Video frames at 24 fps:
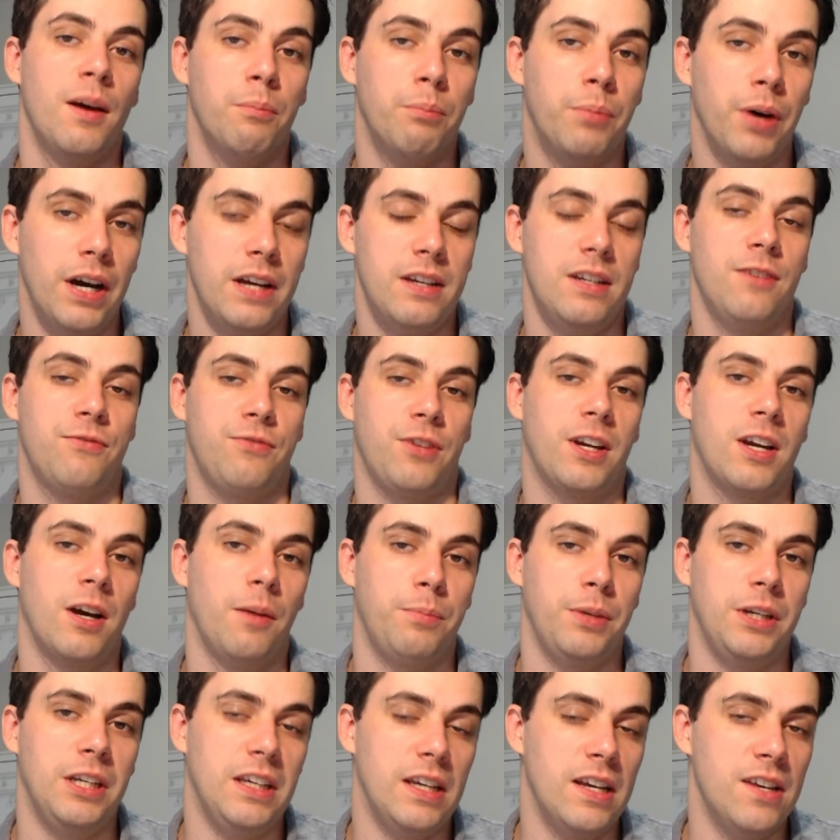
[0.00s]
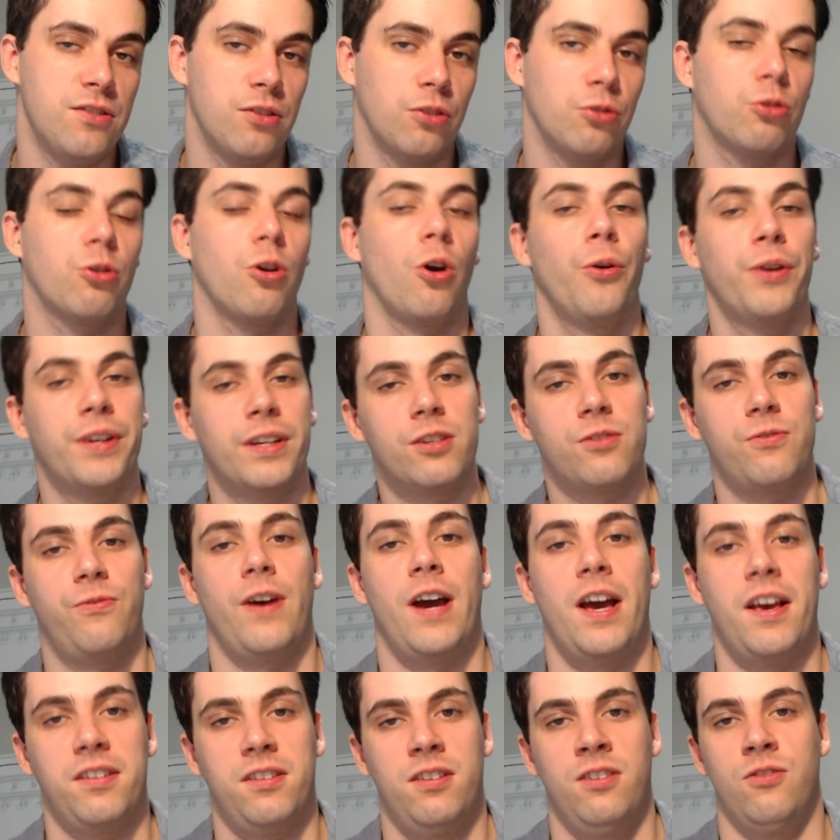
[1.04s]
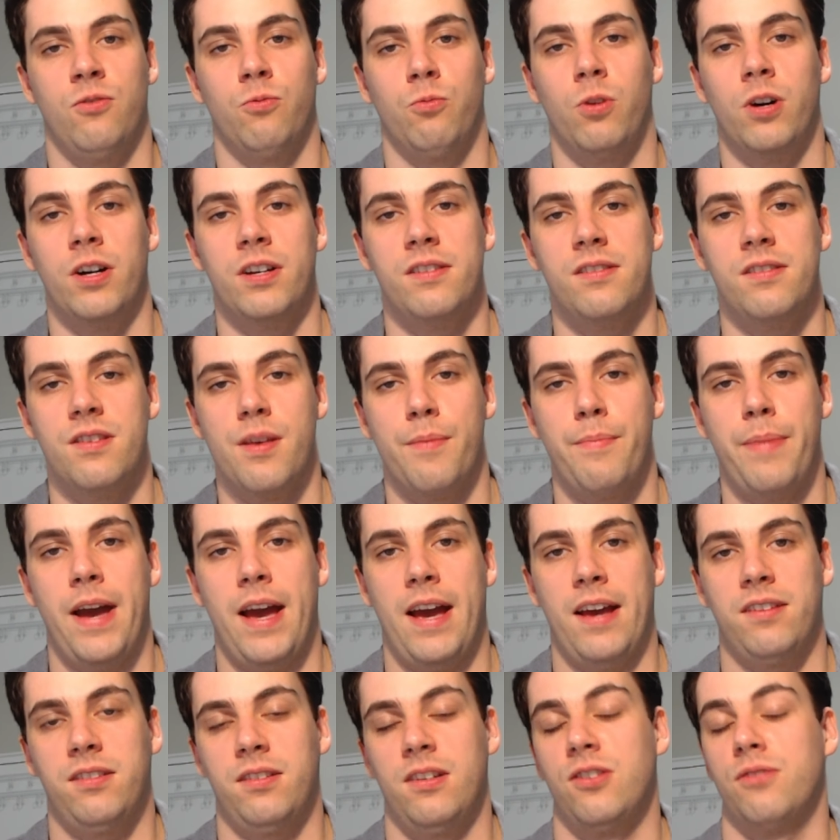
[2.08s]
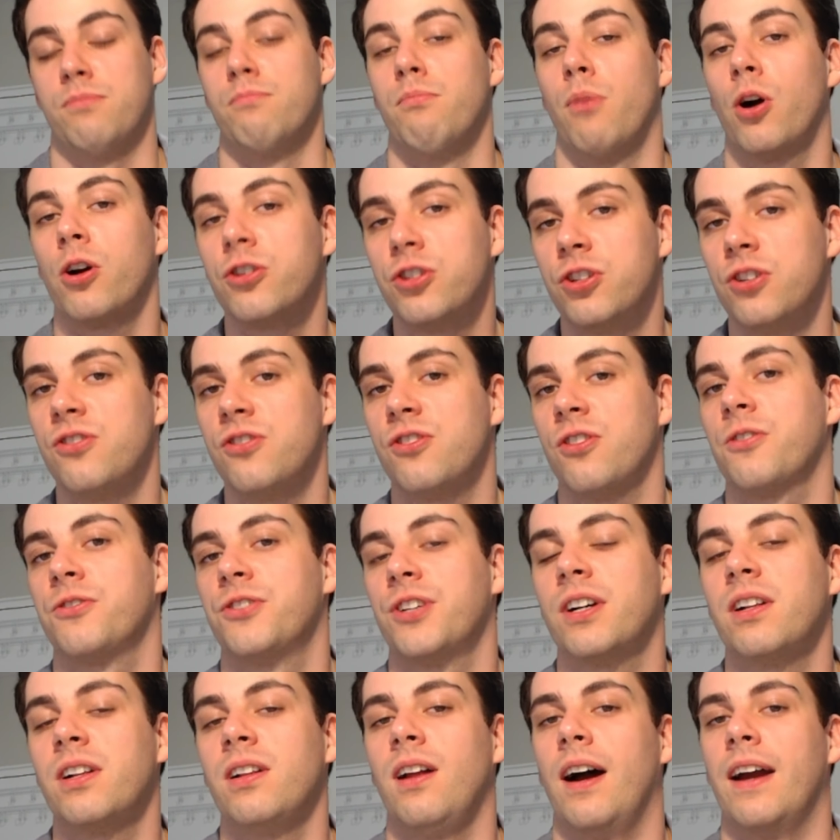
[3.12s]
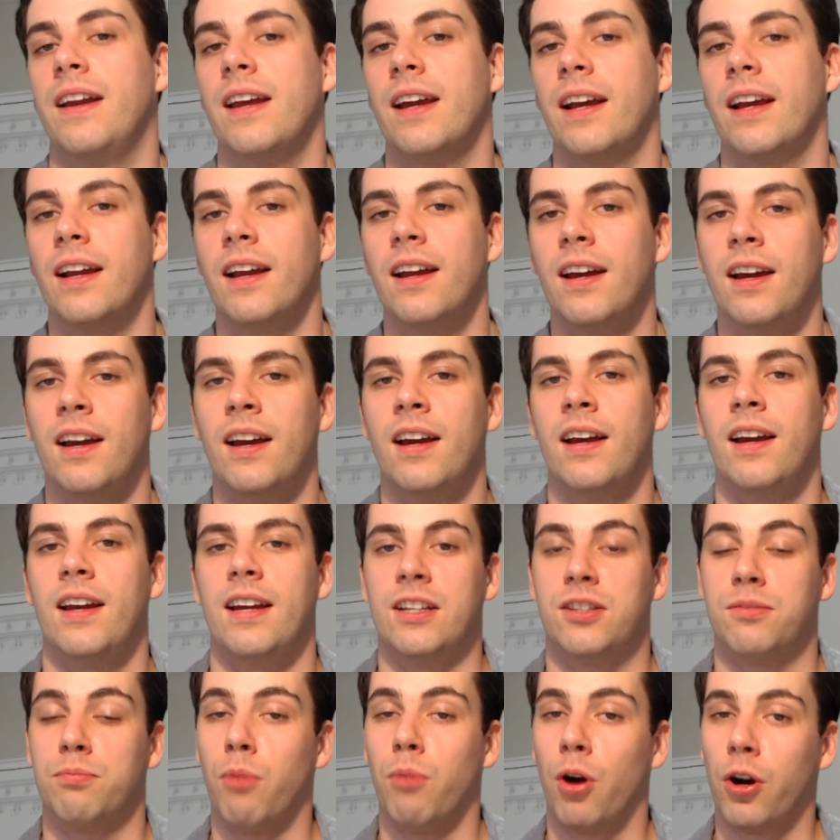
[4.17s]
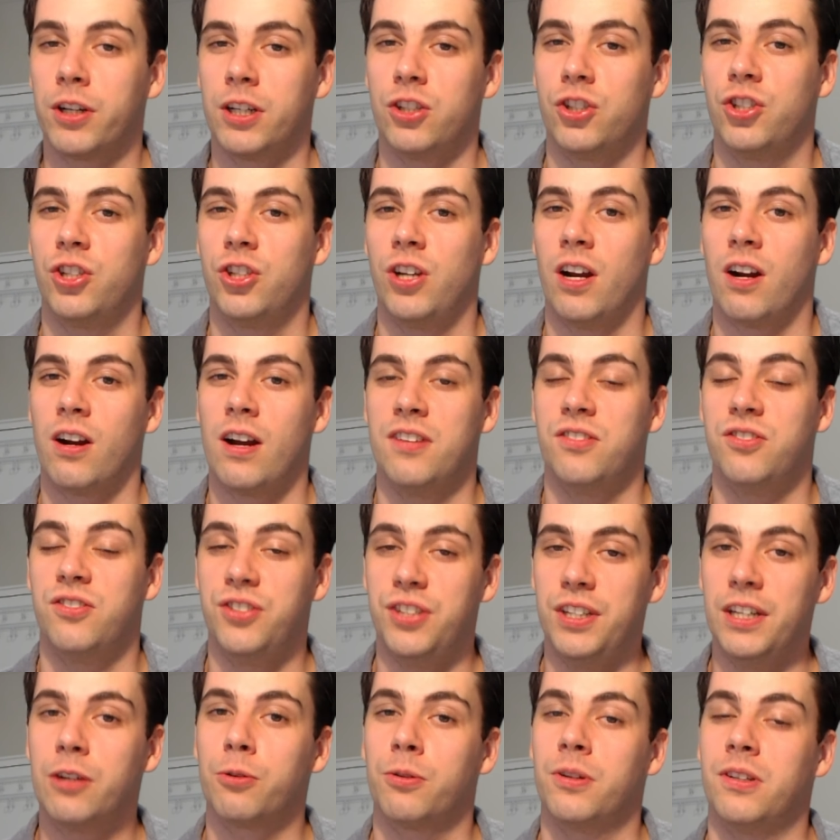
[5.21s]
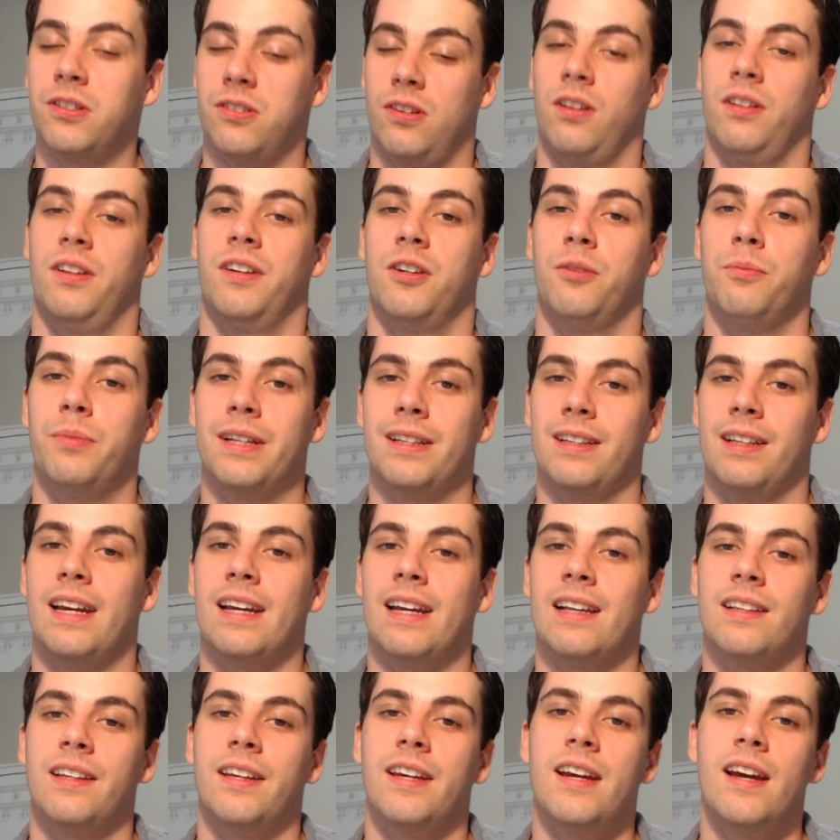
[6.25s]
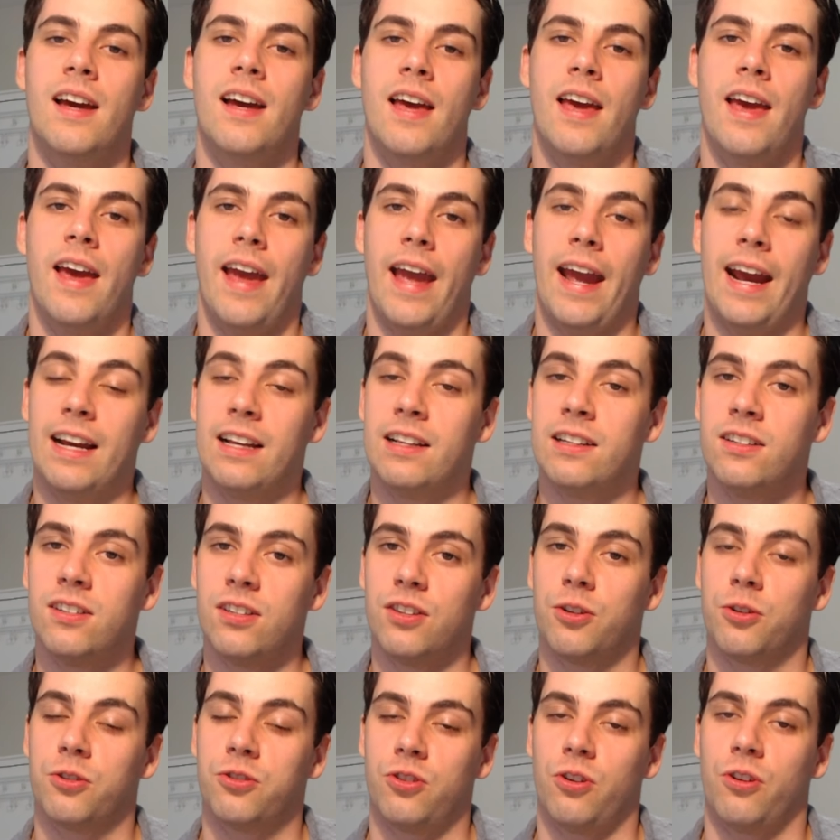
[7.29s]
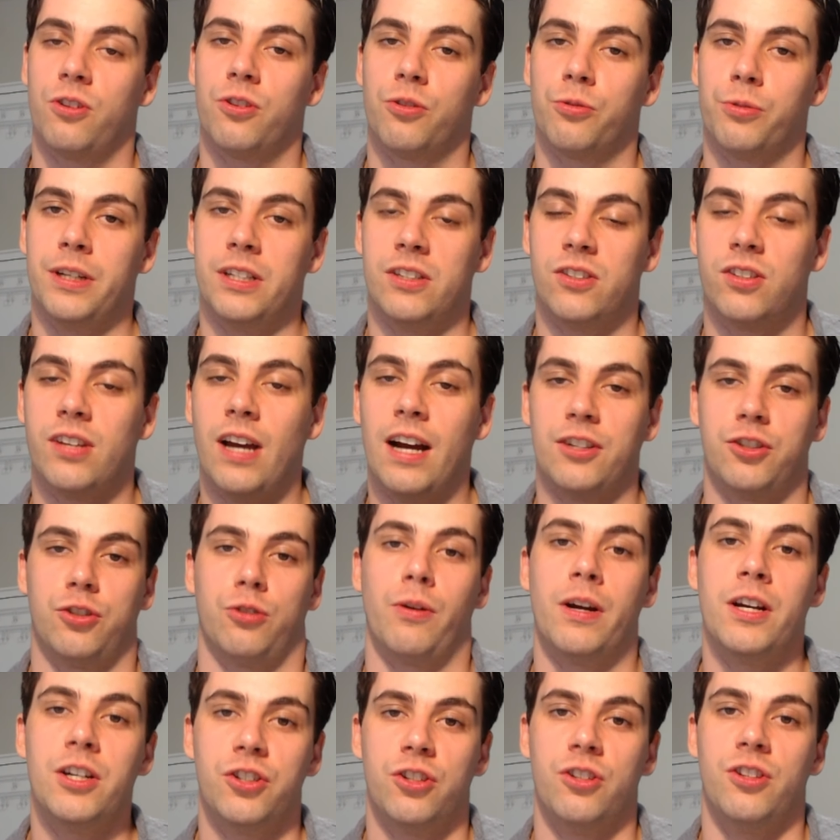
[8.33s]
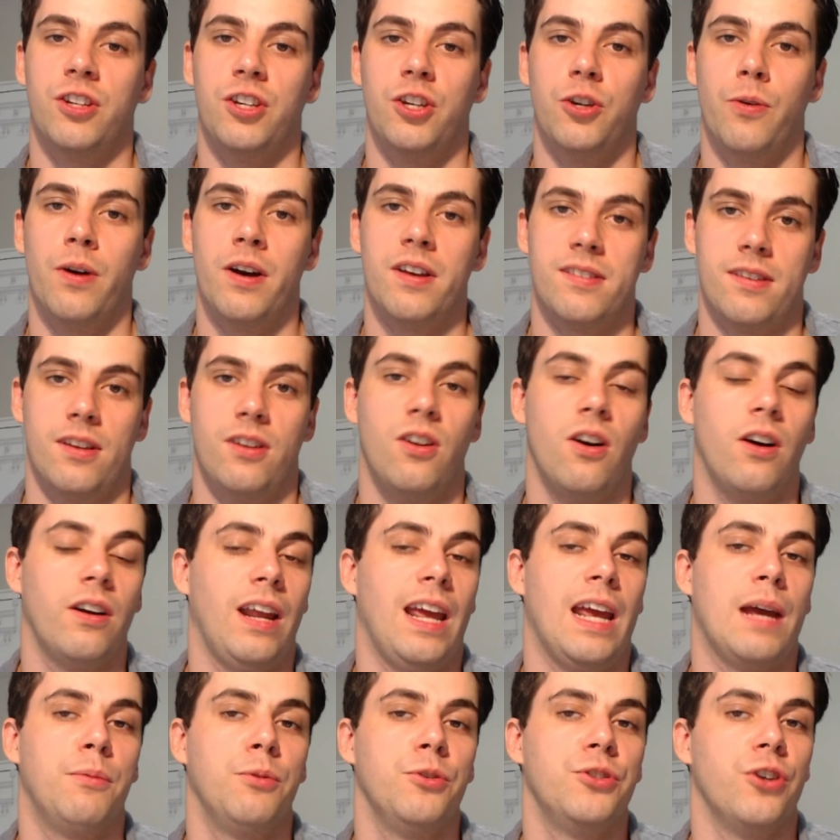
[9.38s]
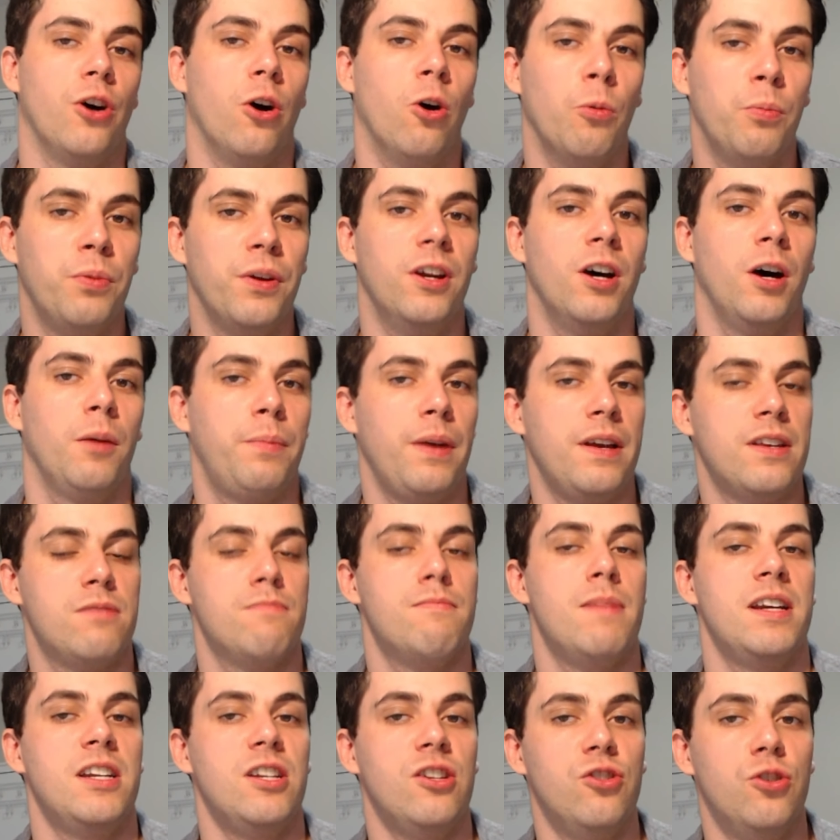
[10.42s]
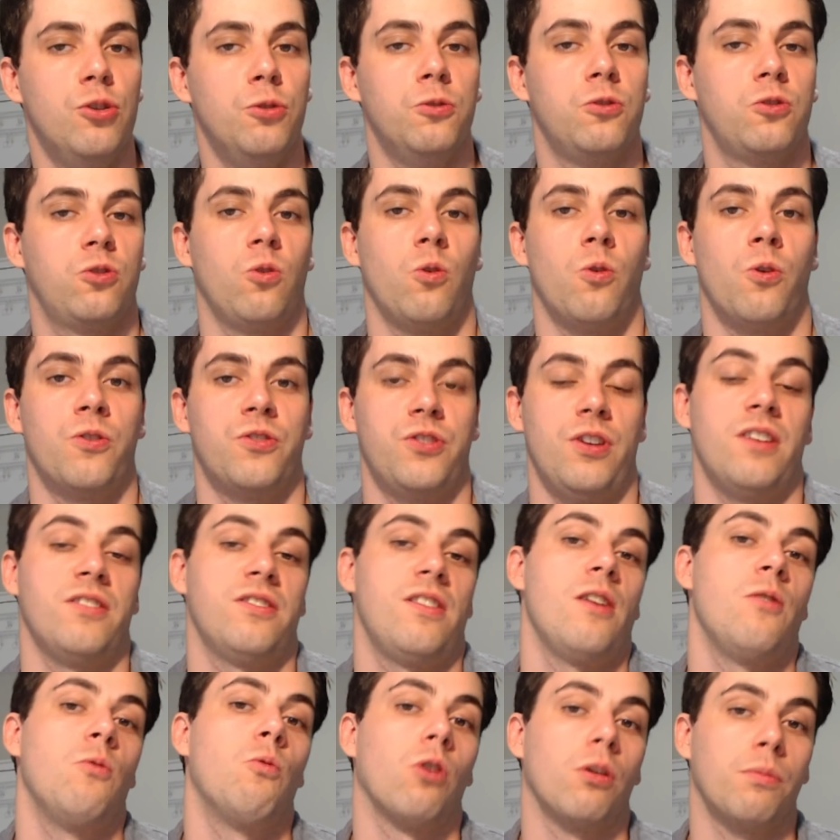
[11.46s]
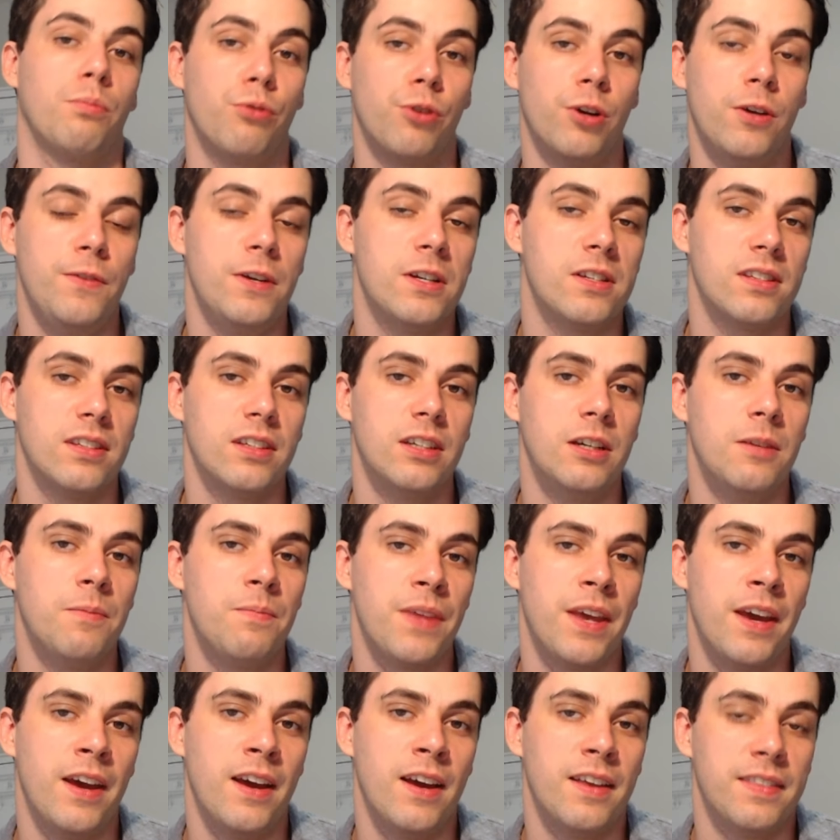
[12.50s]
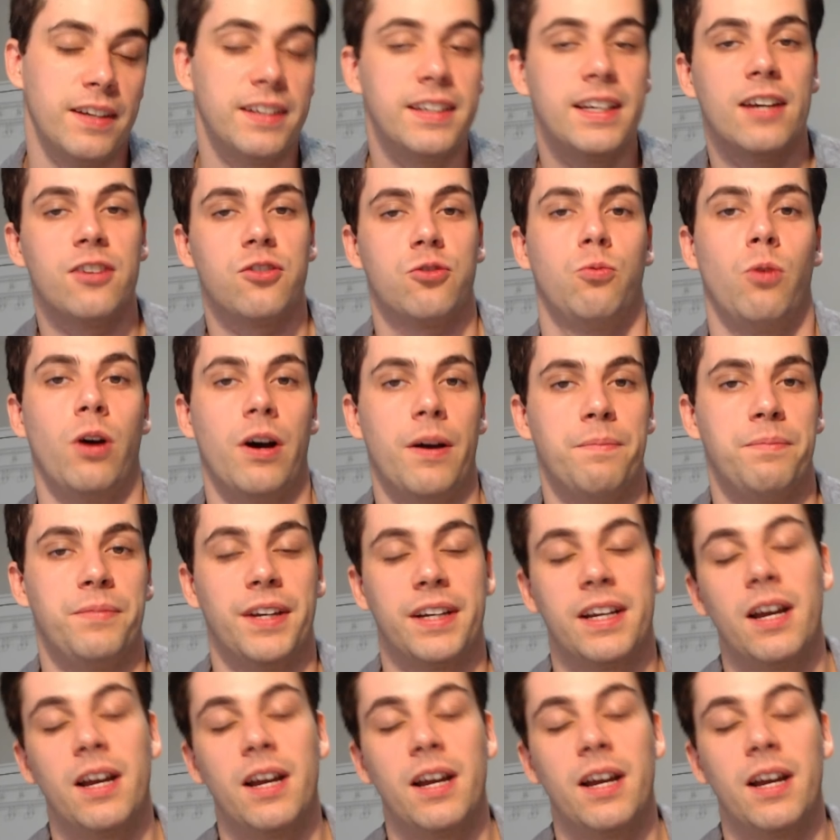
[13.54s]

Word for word: But if the company isn't growing as fast as it was in the past, its margins are declining, its market share has decreased a little bit lately, and they're starting to reach saturation in the US and not able to open up as many new stores as they were previously, then guess what?